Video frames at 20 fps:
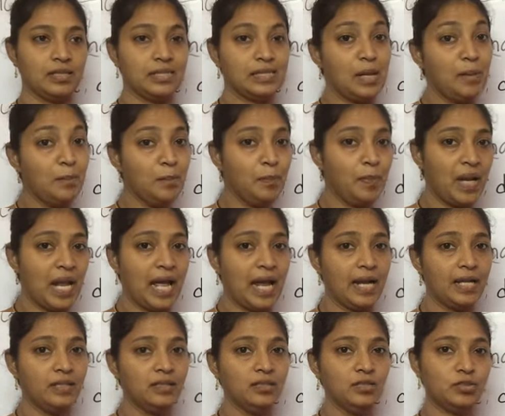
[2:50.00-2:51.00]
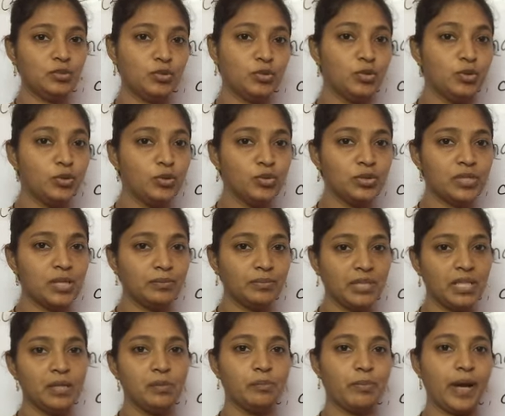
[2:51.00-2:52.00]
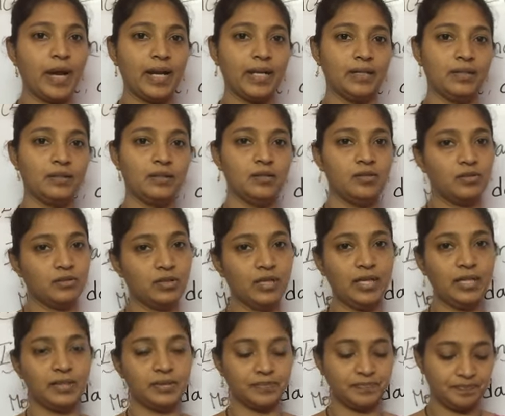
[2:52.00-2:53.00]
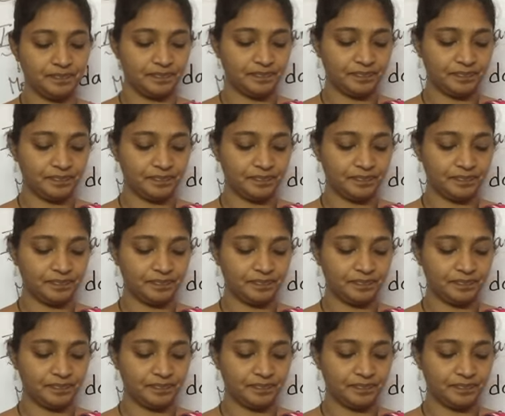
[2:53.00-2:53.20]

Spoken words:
some plan to do something bad. Okay.